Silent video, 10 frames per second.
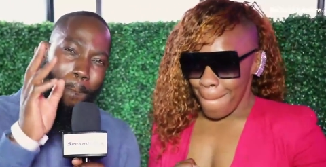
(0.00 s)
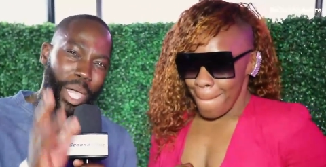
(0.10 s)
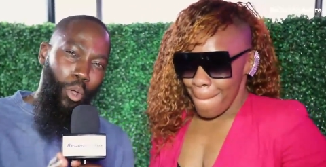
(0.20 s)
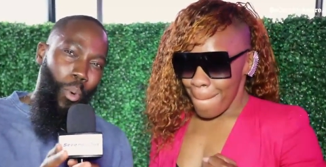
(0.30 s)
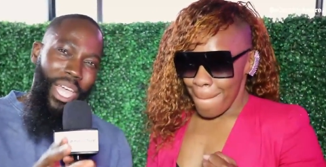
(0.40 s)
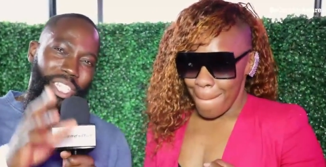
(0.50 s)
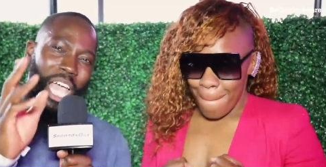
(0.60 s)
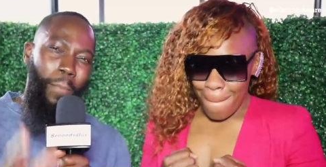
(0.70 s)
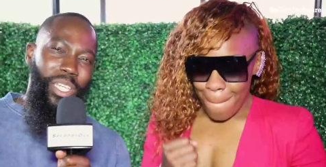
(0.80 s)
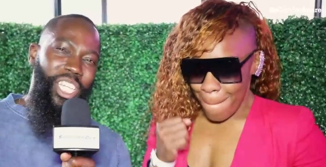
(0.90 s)
Speaker 1: middleweight
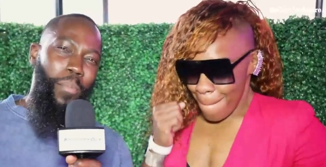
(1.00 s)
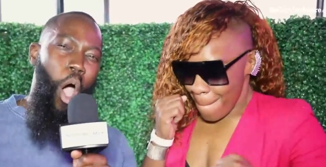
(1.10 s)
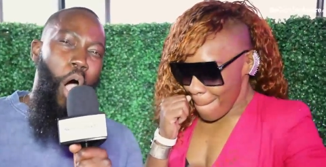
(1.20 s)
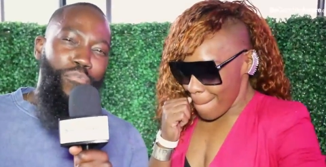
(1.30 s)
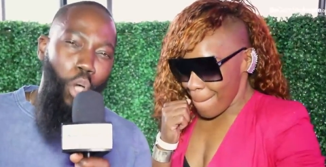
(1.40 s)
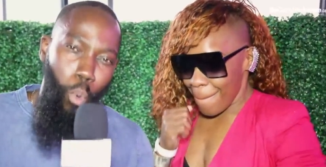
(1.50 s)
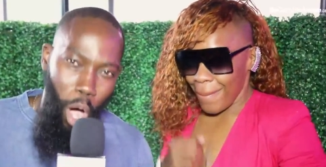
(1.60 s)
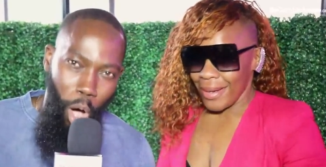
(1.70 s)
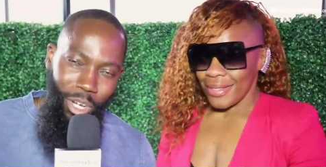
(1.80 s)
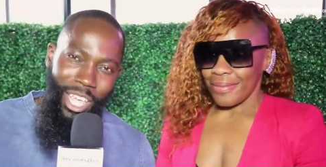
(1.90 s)
championship of the
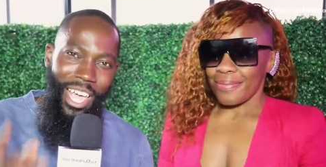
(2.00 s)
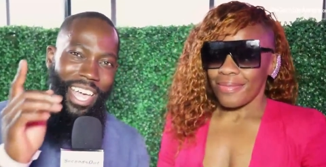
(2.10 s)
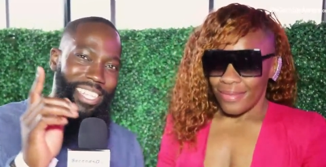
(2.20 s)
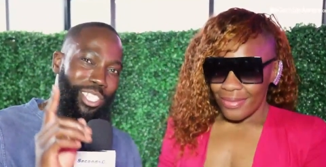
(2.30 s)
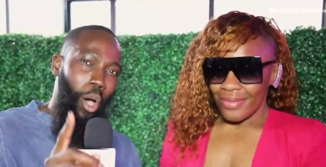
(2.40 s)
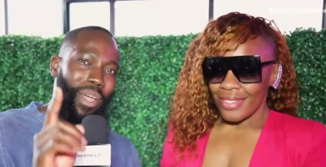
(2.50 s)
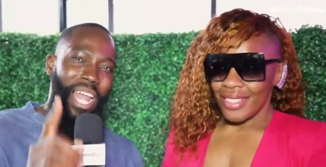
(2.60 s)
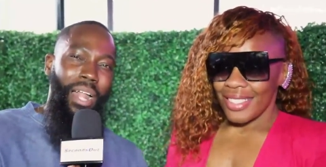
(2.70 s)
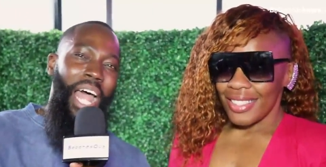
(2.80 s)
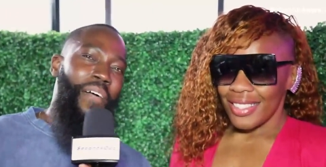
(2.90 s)
world is going
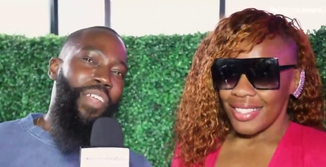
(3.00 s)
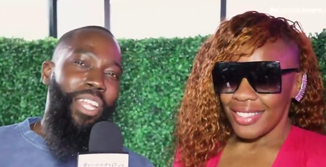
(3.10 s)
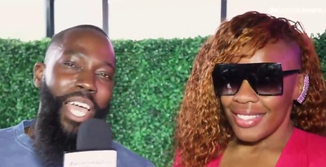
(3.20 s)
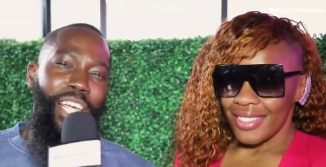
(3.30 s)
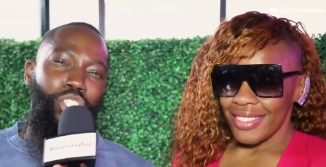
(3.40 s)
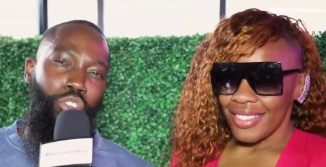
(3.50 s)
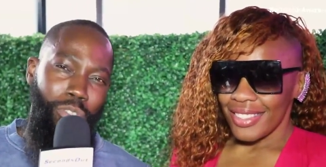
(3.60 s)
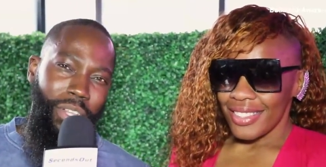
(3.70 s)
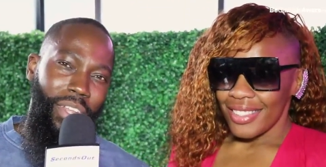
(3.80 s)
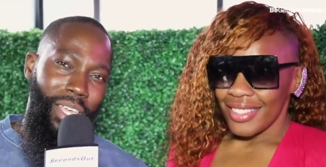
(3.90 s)
down live and
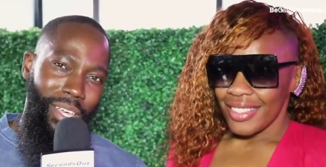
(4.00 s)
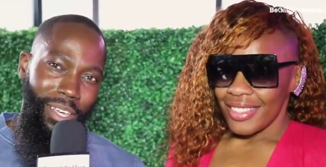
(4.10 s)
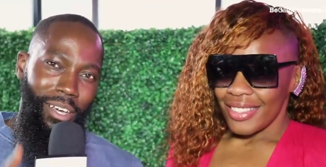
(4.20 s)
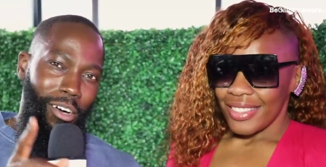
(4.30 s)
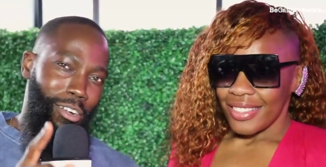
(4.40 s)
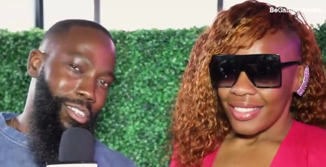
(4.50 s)
exclusively on